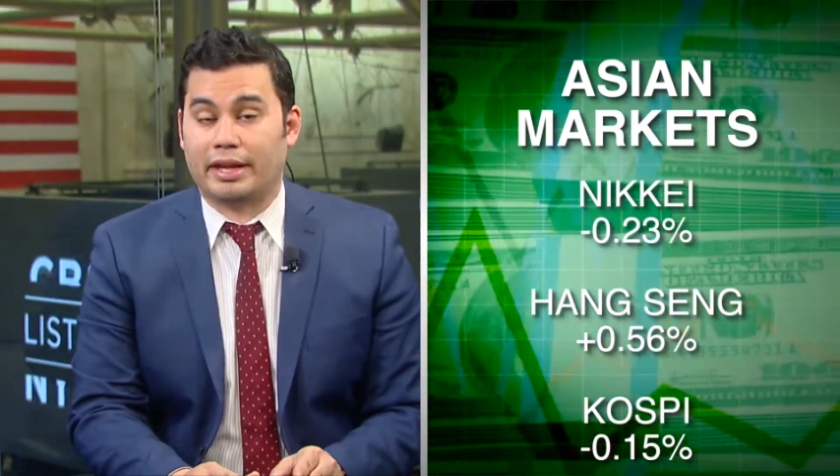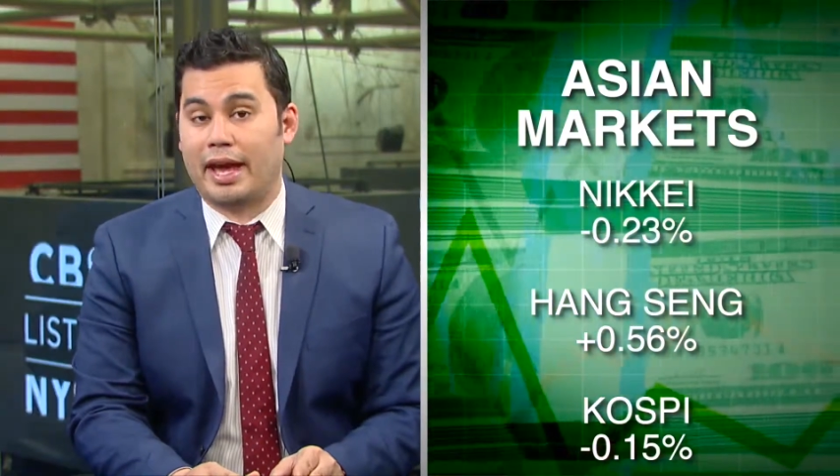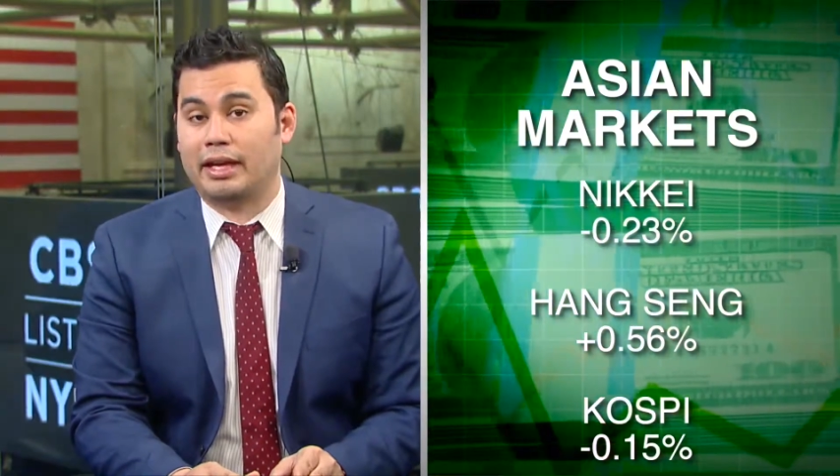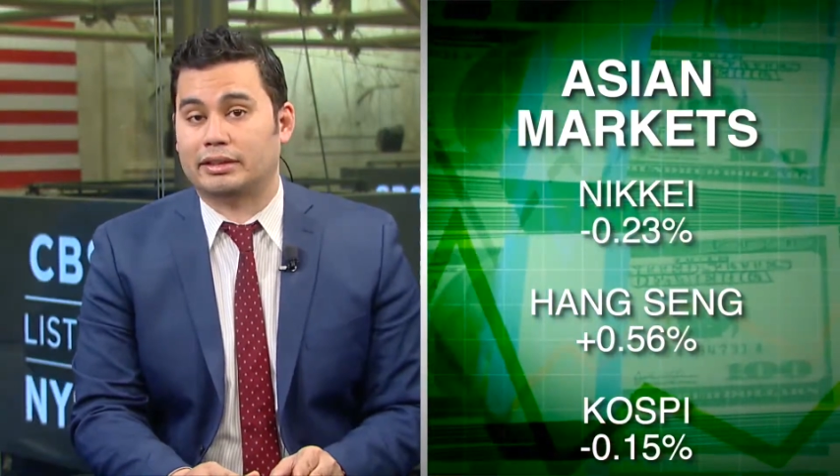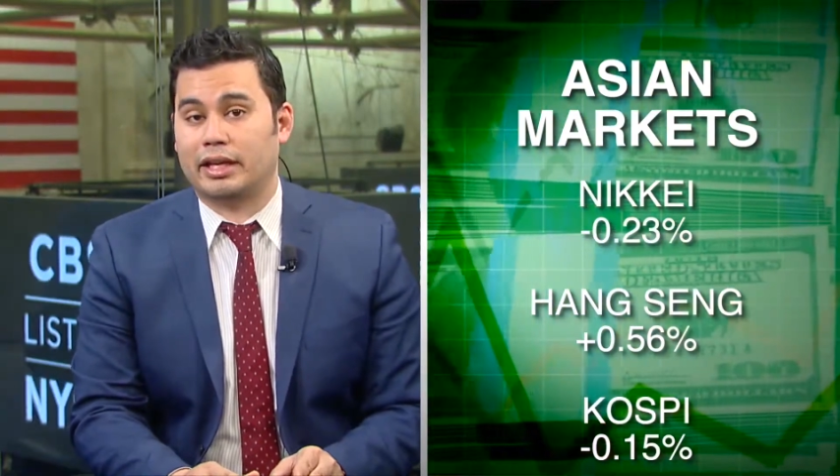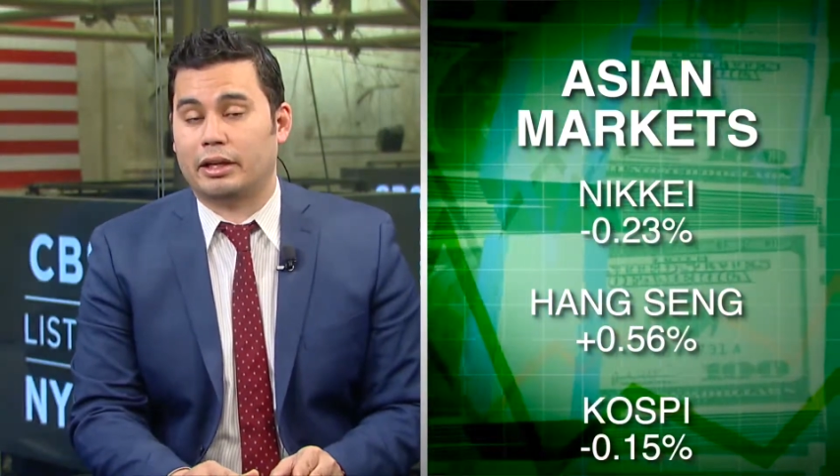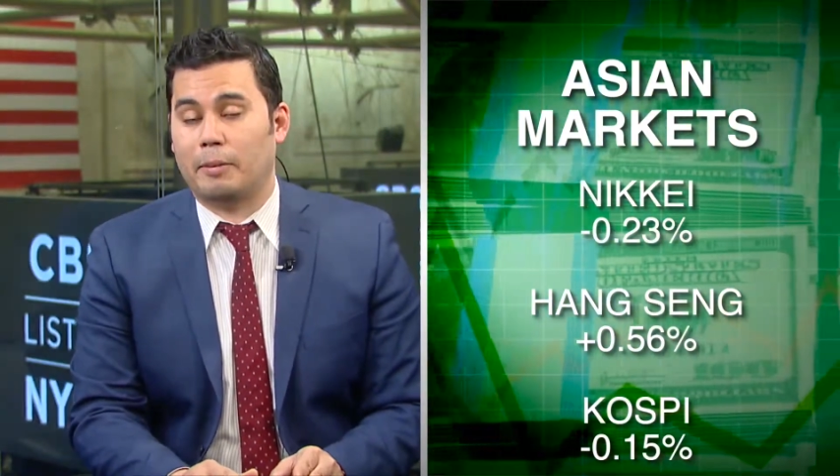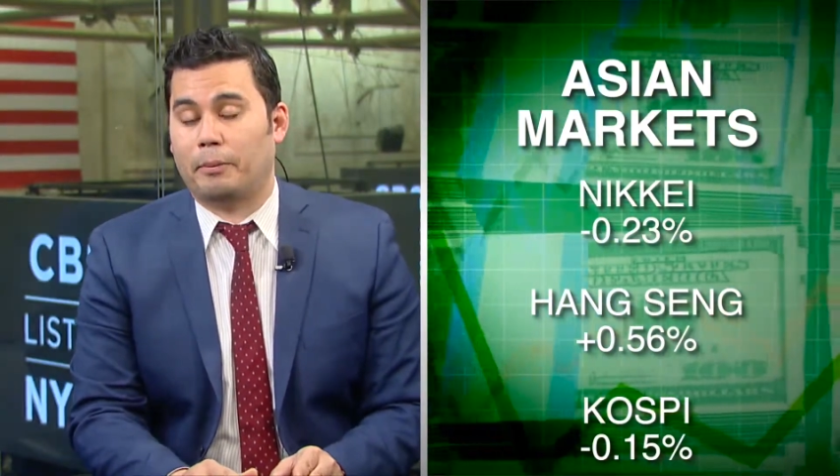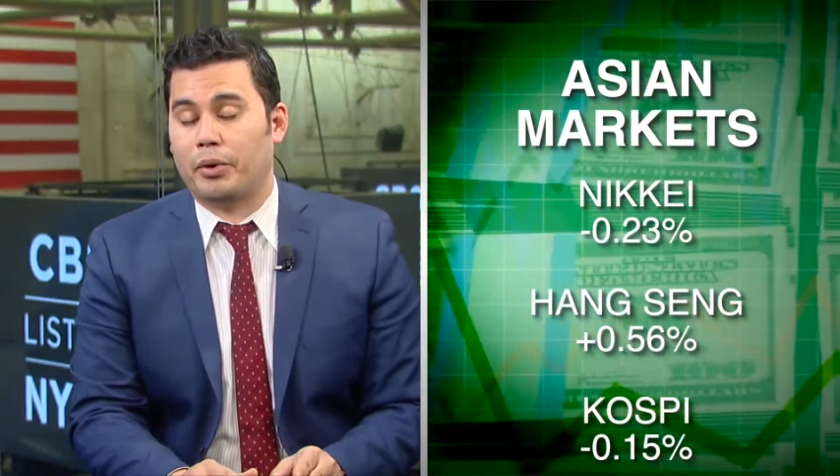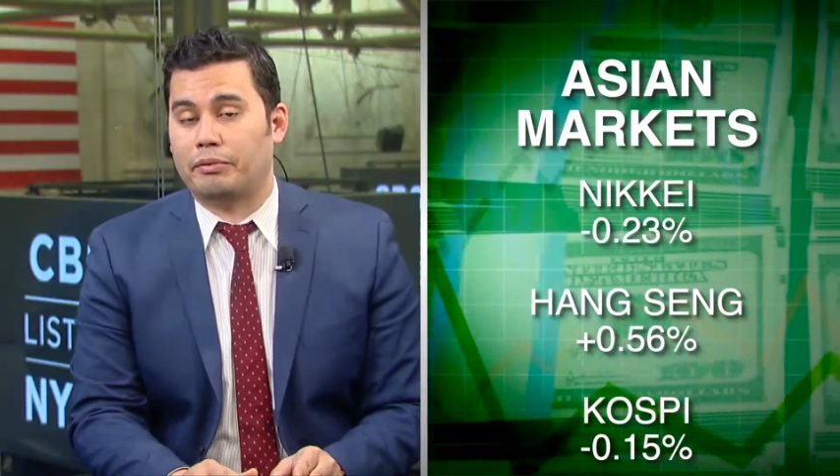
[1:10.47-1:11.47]
the Hang Seng
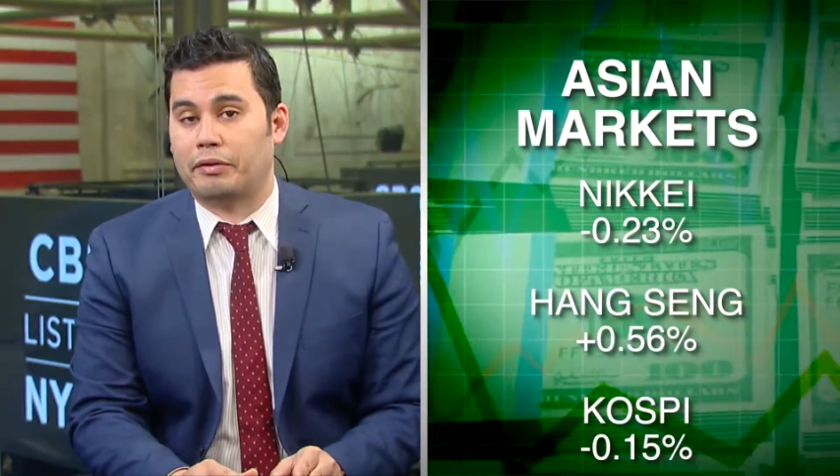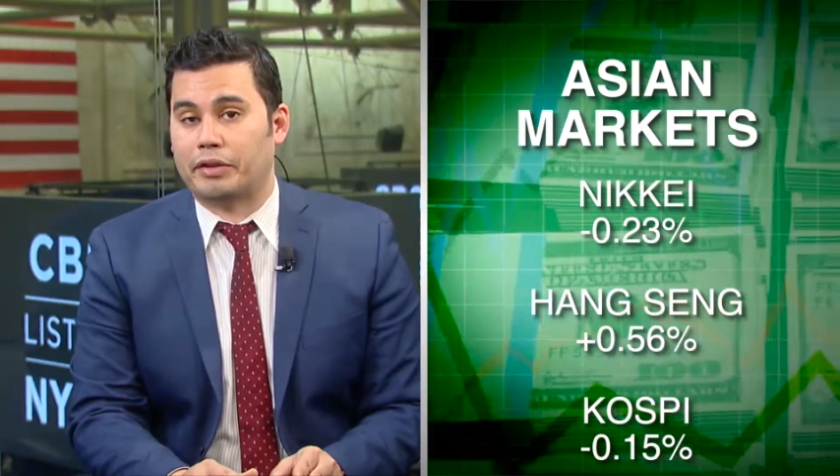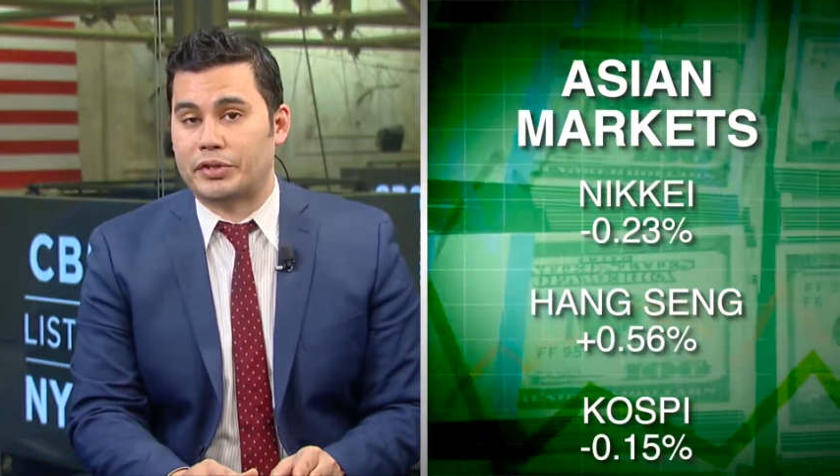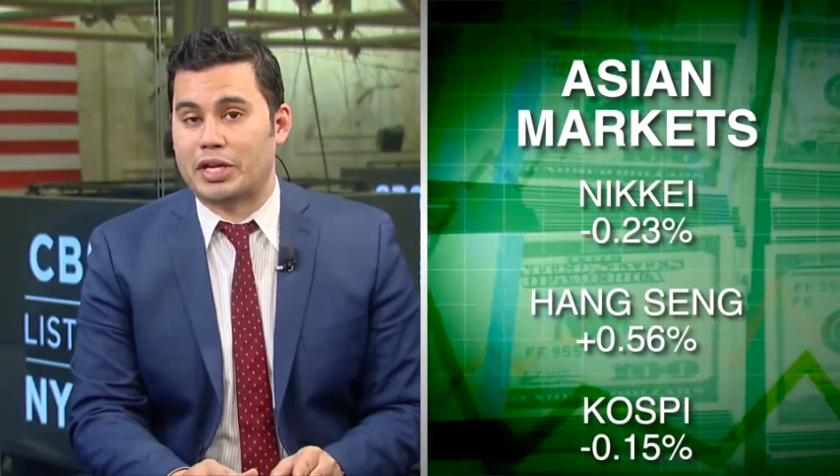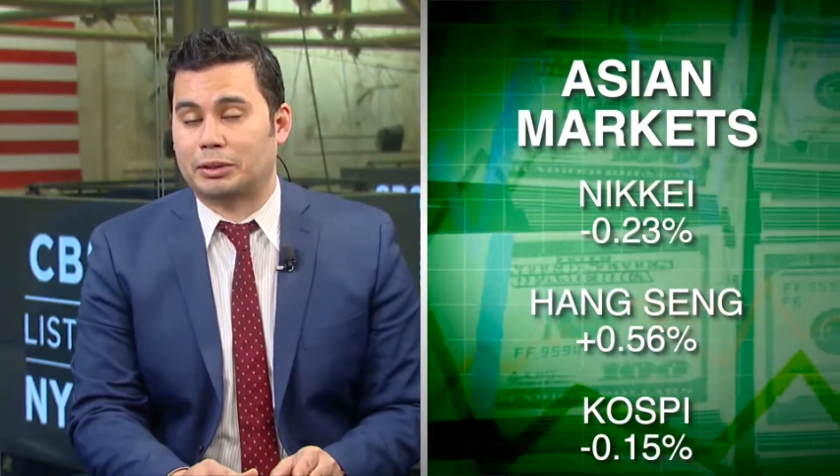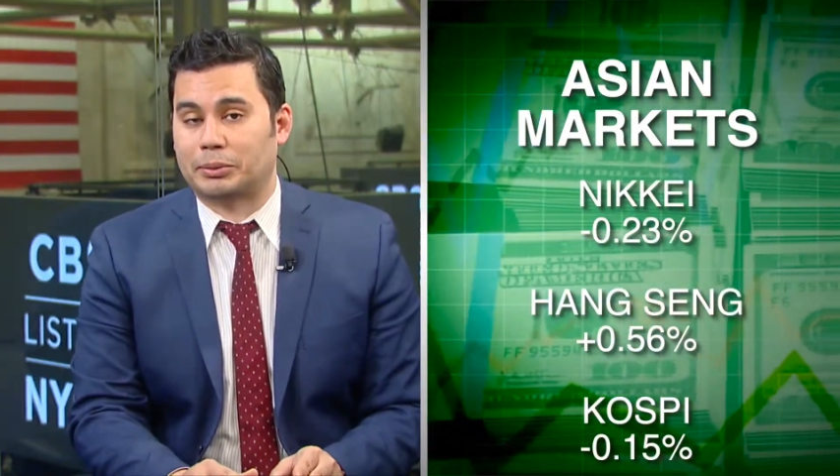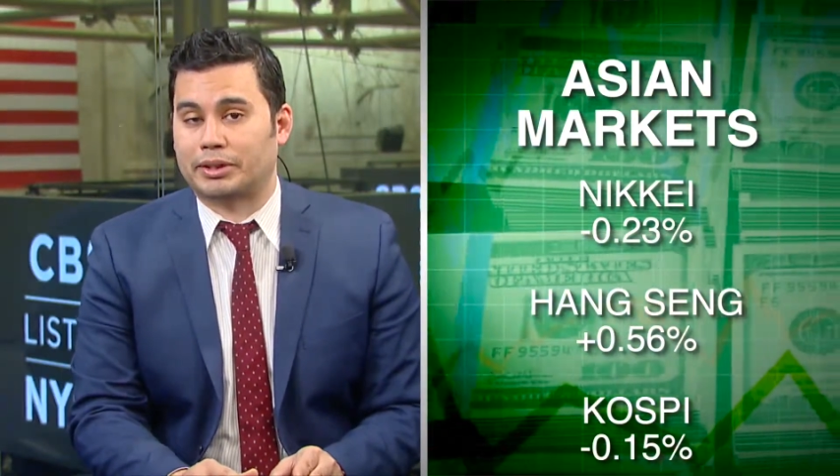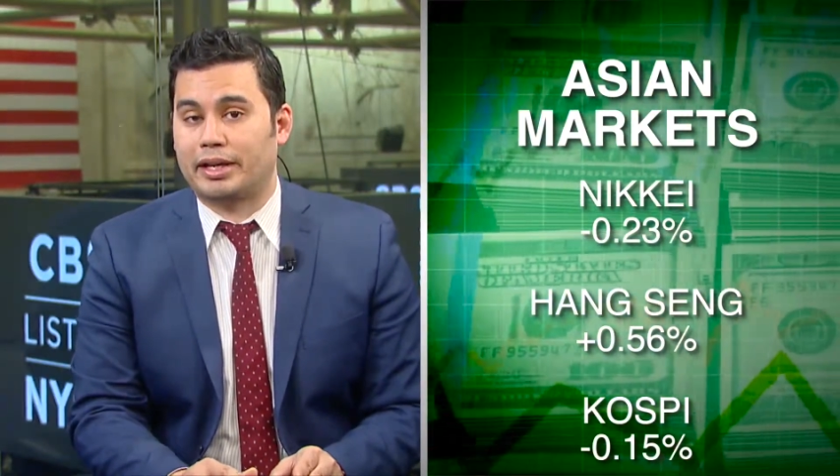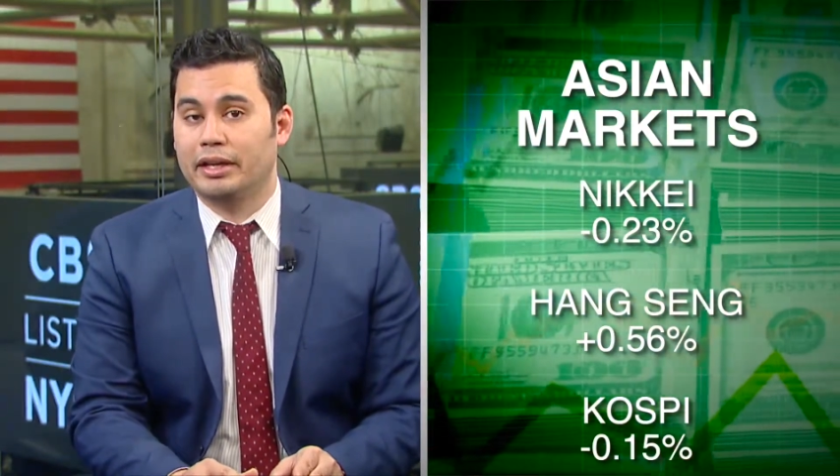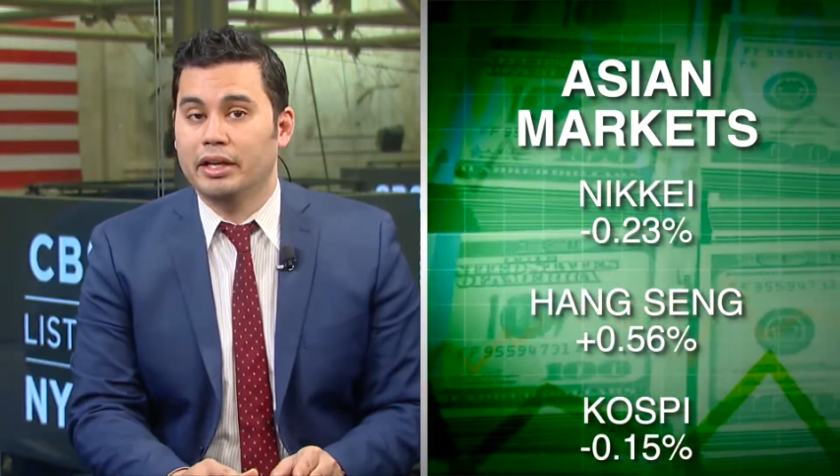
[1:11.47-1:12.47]
up
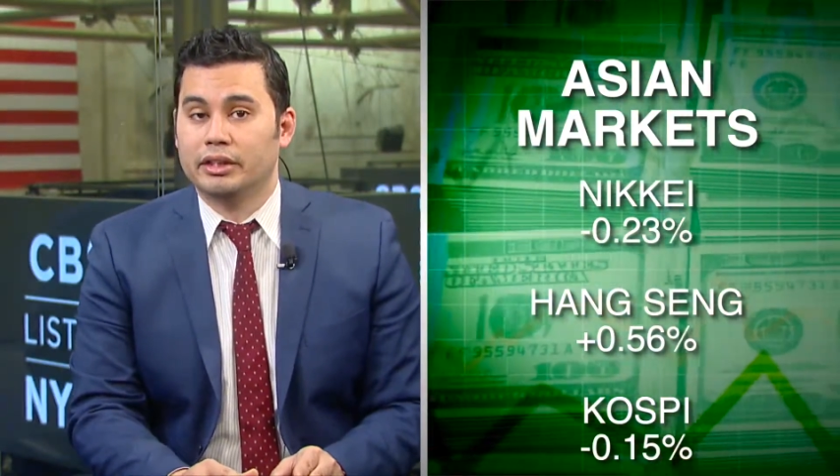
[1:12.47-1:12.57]
0.56%,